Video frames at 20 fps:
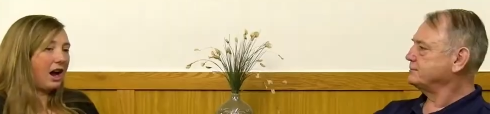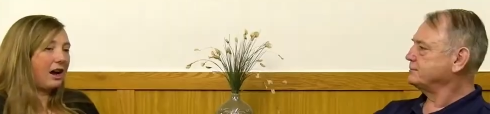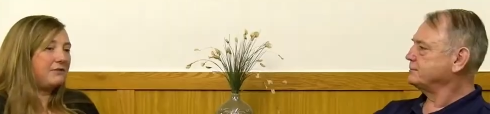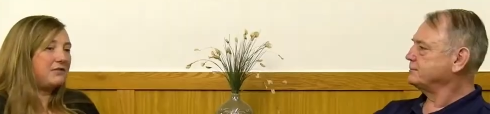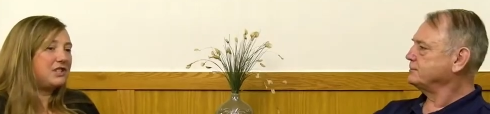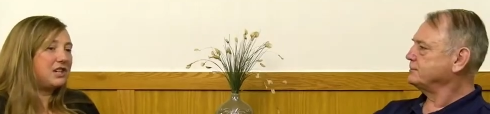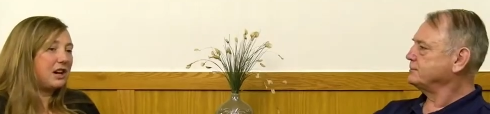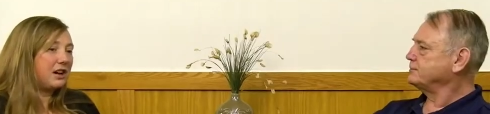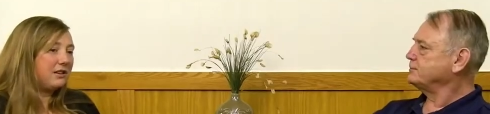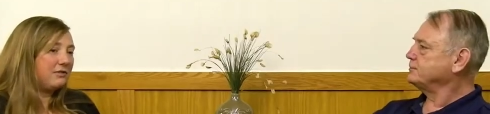Speaker 1: I've
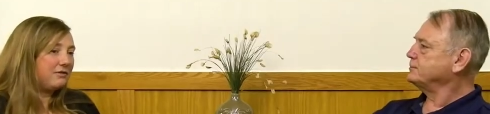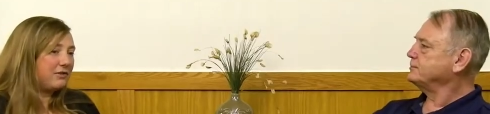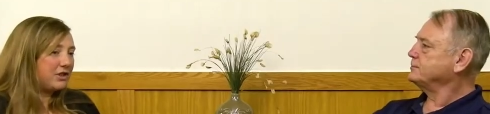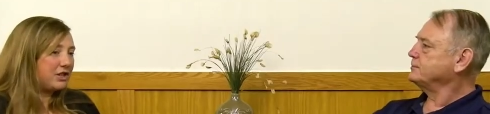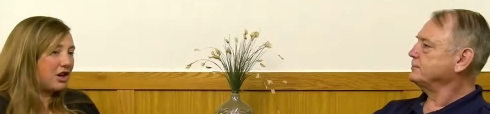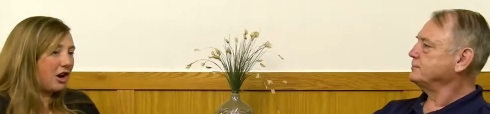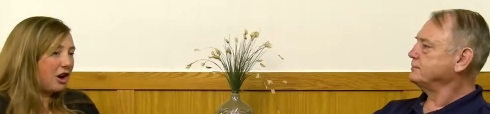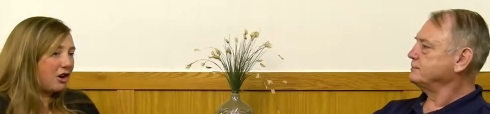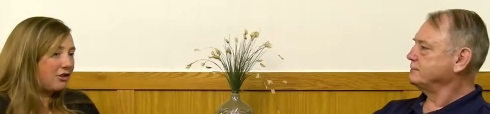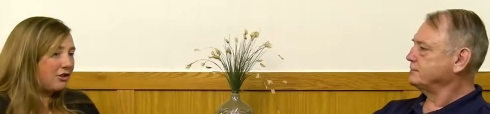done
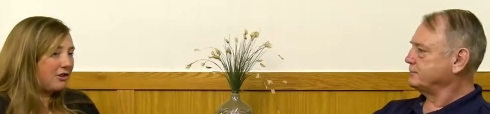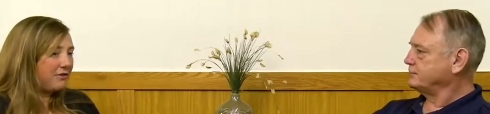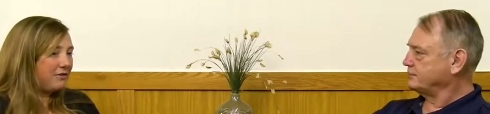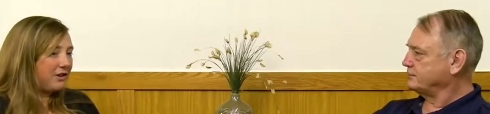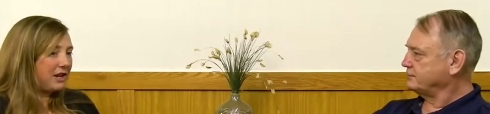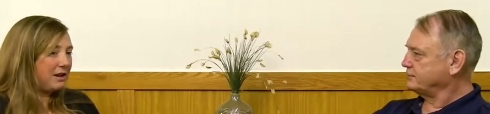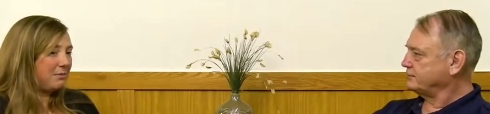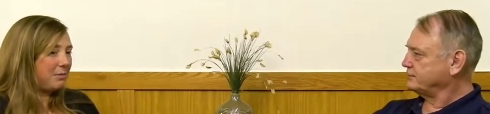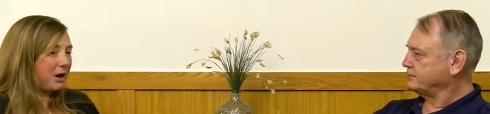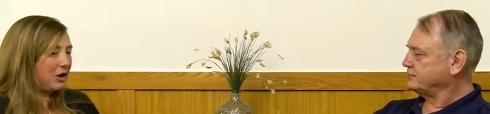
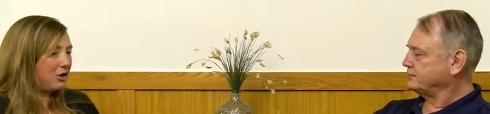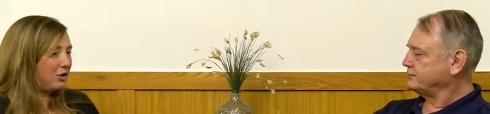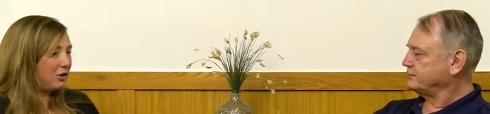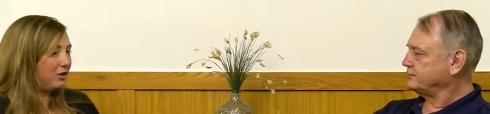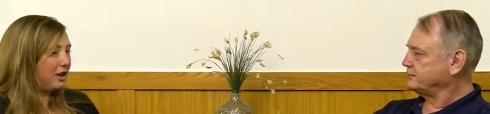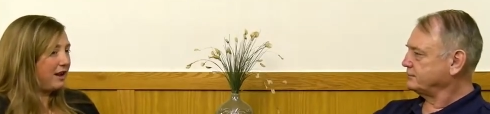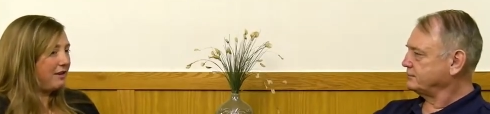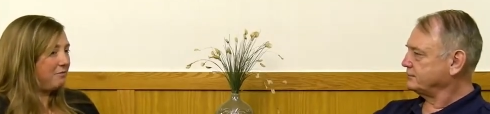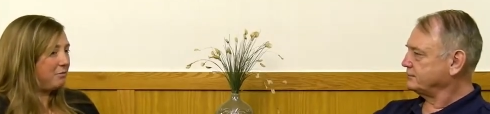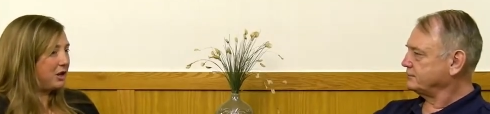photography my whole
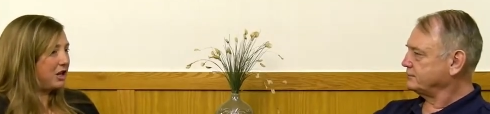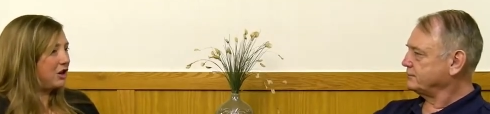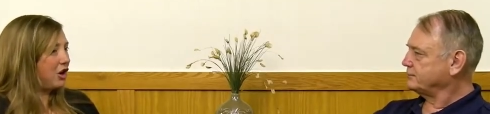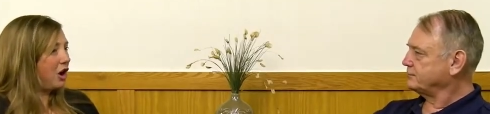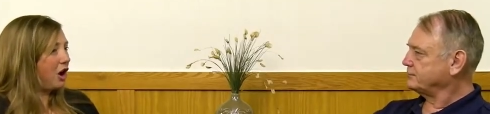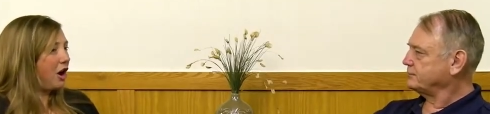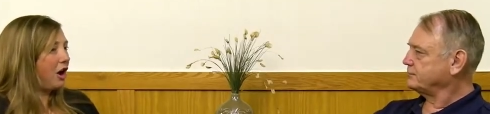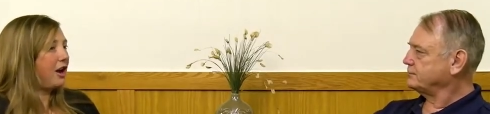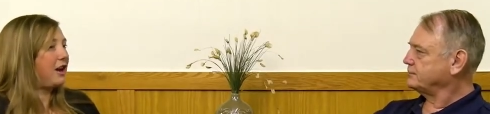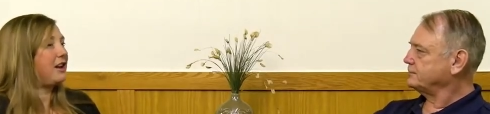life, but
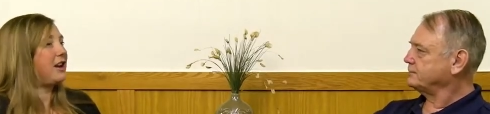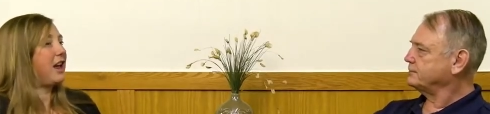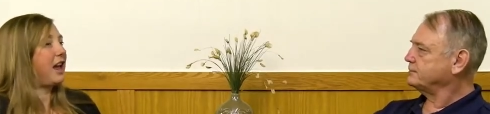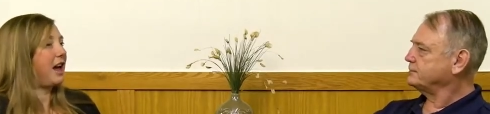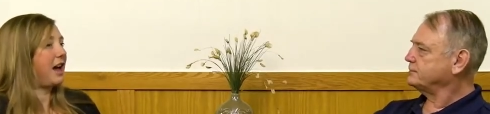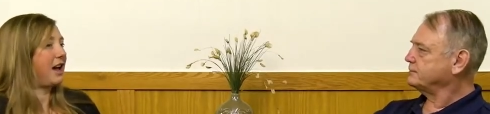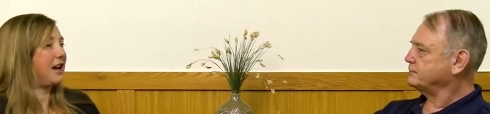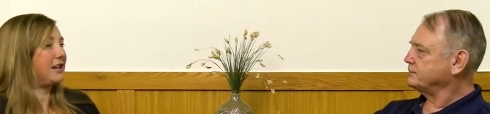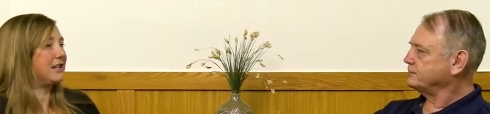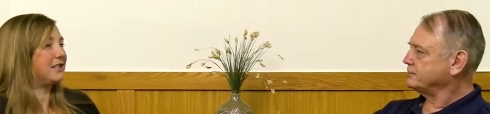not
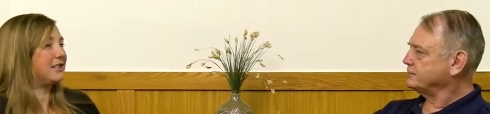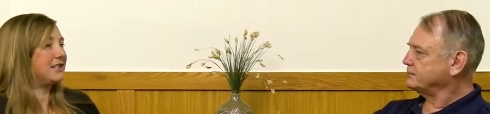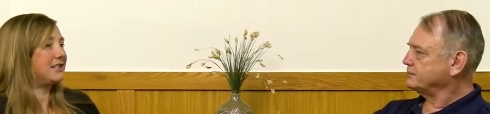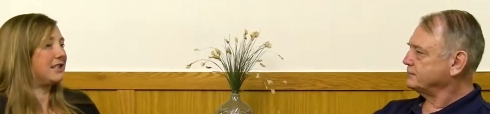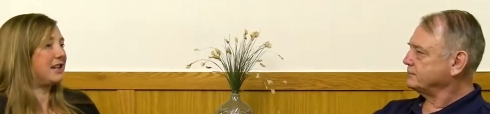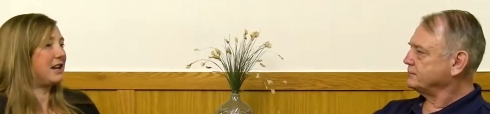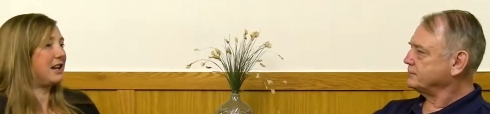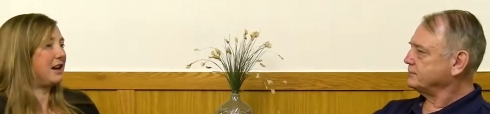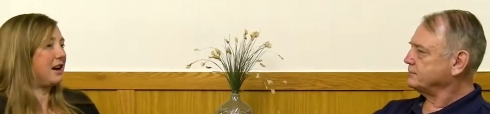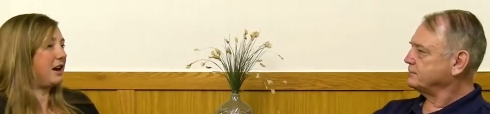as
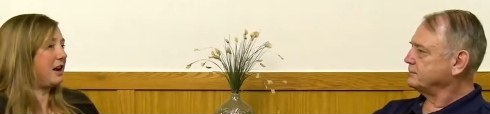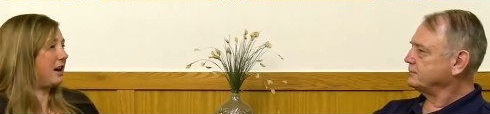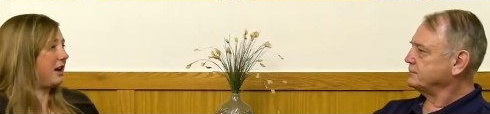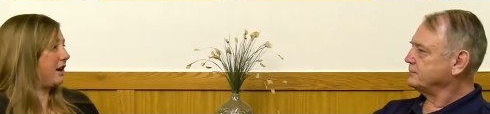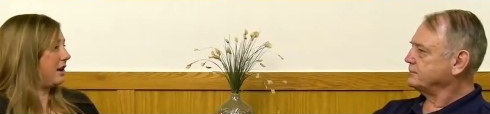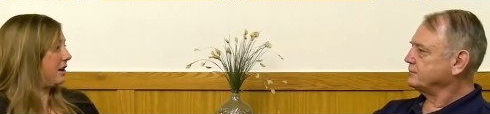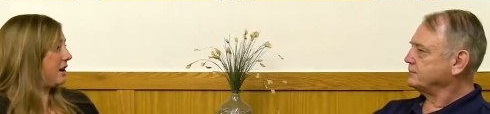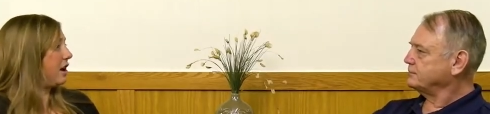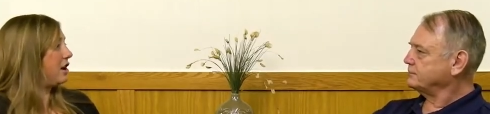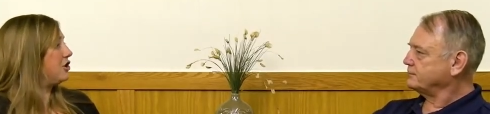
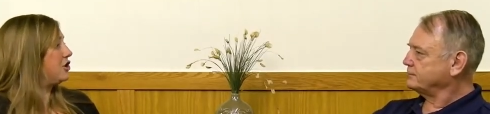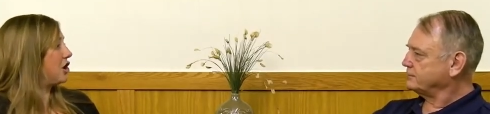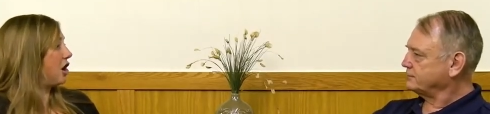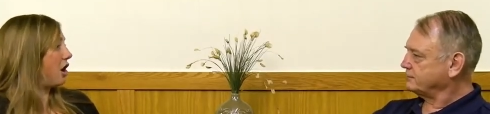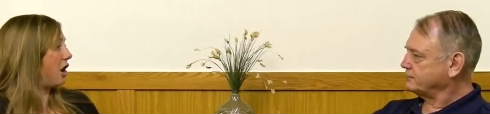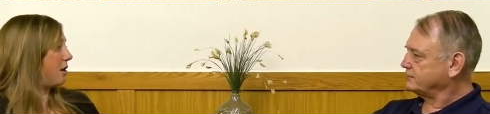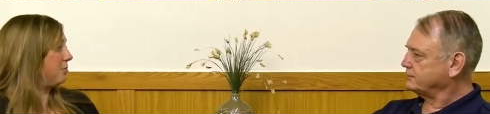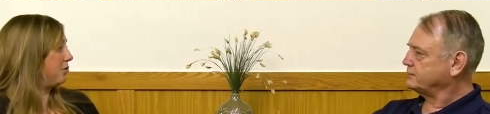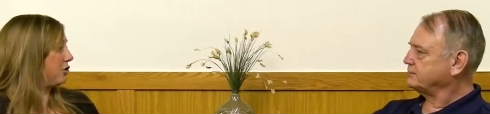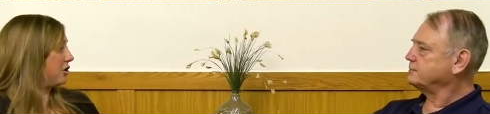uh, a
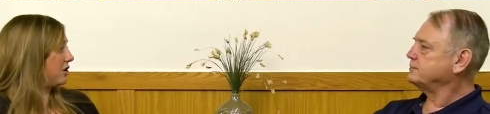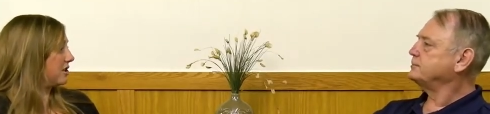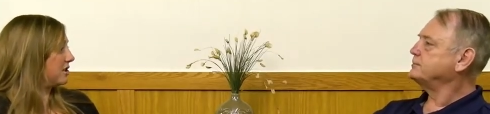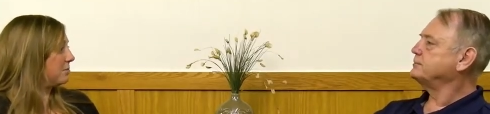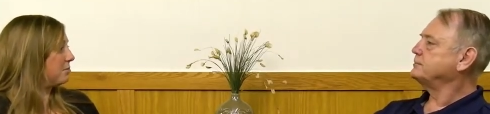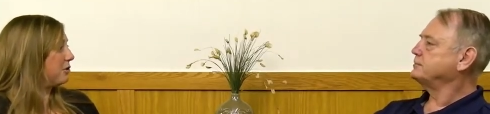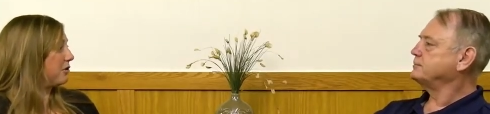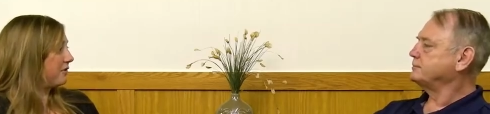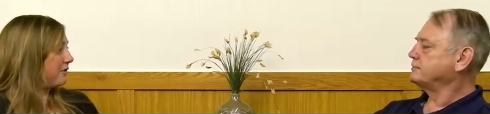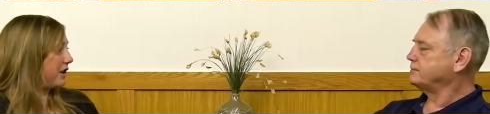job or as a
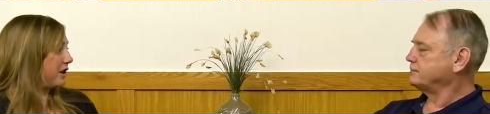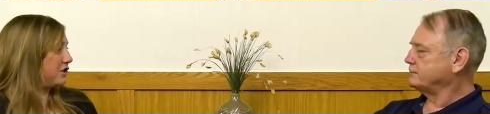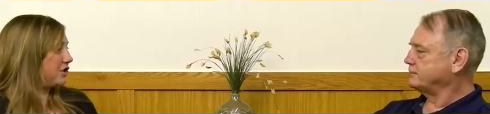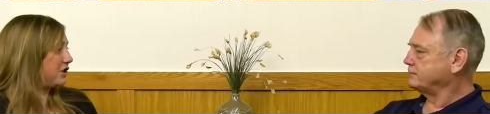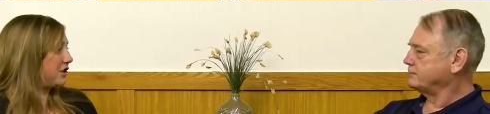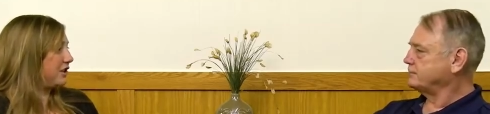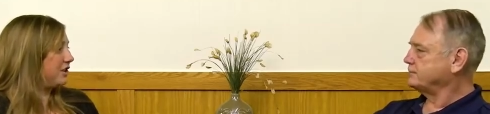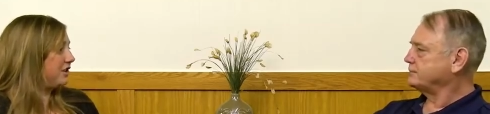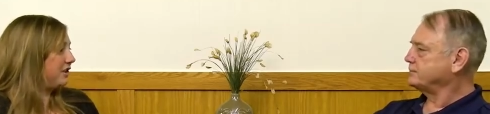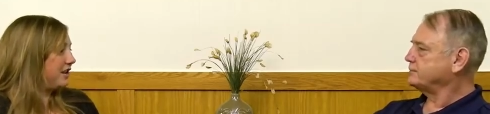
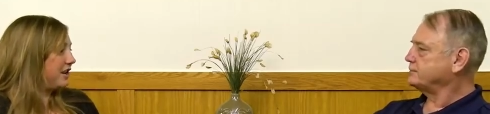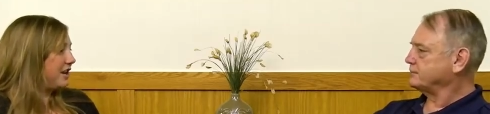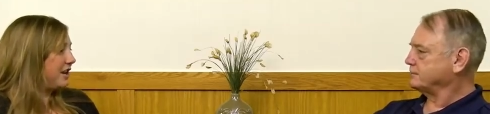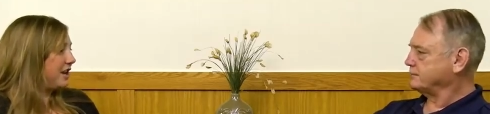profession.